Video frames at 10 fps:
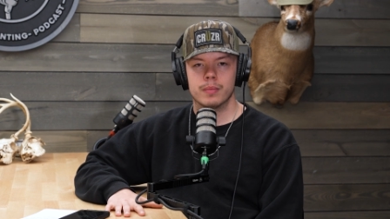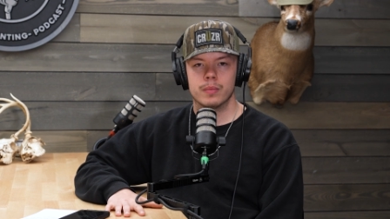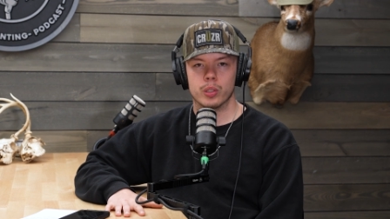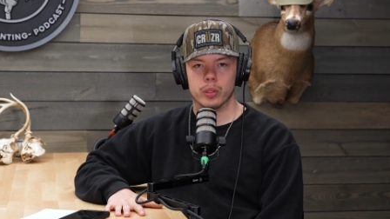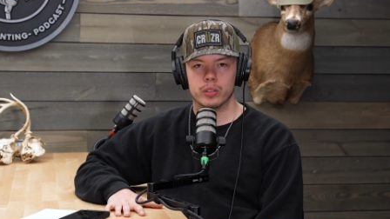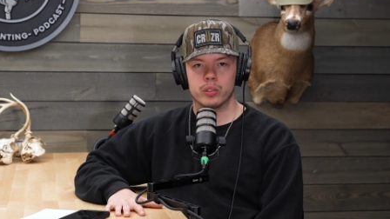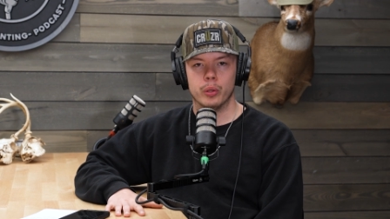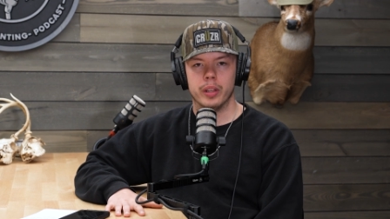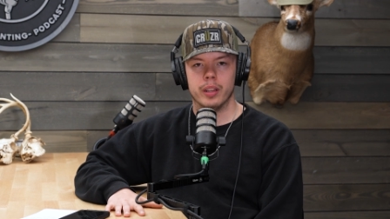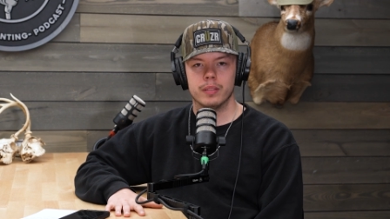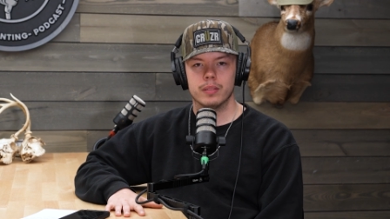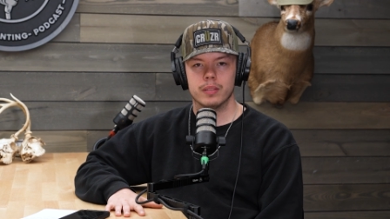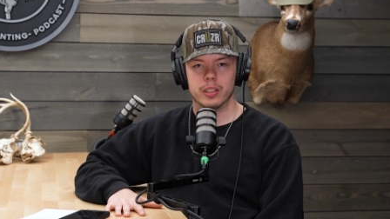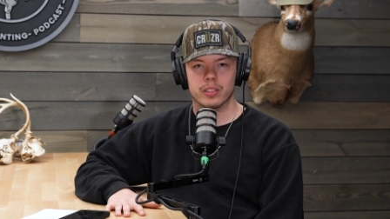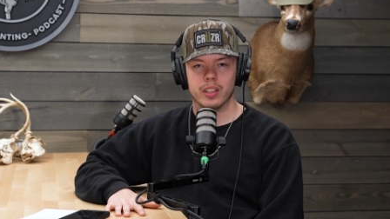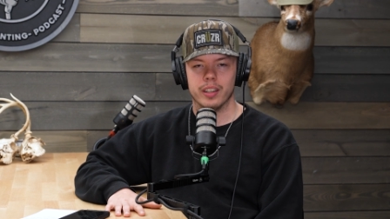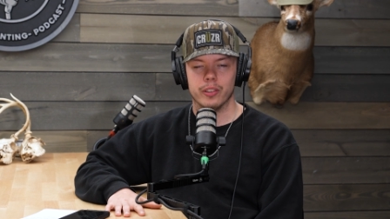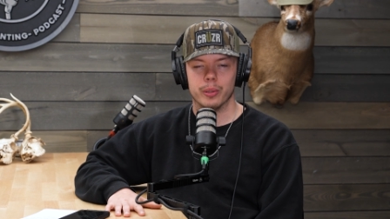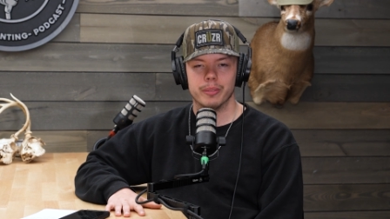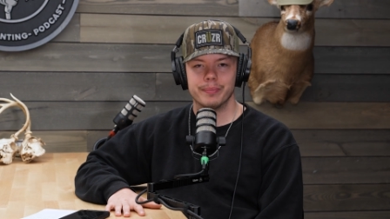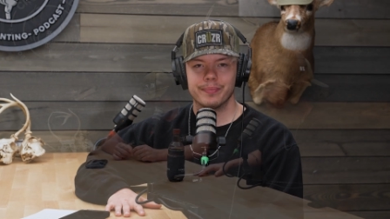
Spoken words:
So let's tune in. Let's get into it.